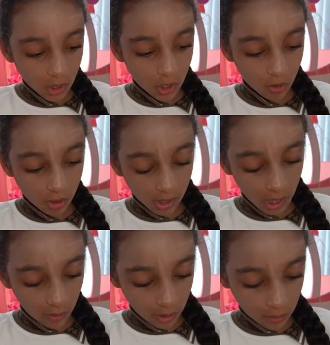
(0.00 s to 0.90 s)
we choose
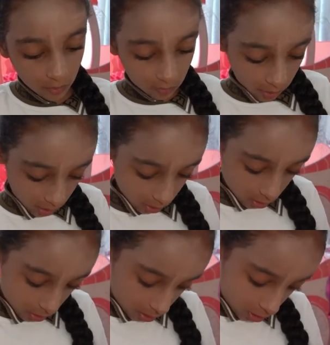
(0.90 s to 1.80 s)
our favorite
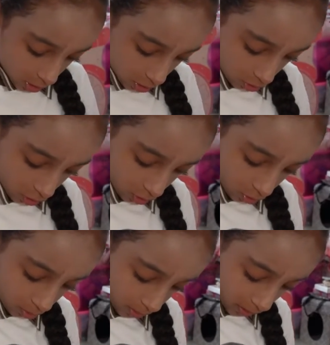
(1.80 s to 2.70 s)
color. Let's just try to
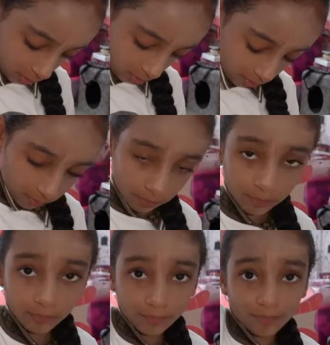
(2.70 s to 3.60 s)
open this one.
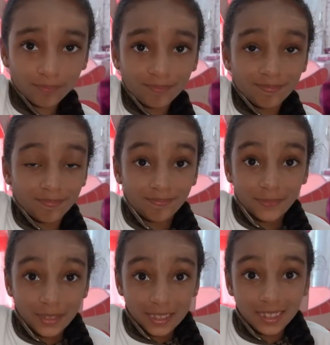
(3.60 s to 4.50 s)

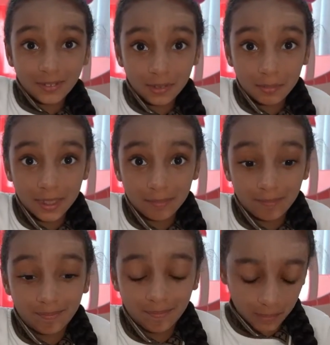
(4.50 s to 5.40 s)
Oh, 1 minute.
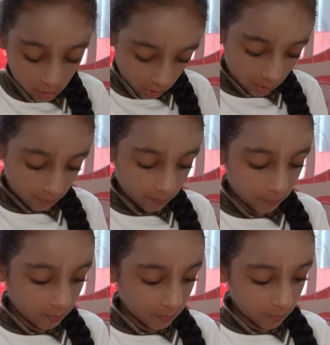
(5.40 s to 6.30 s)
Okay,
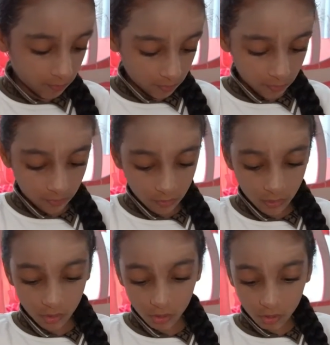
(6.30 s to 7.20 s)

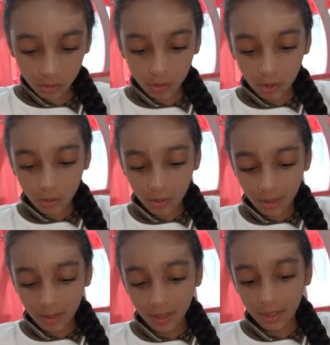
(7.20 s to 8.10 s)
so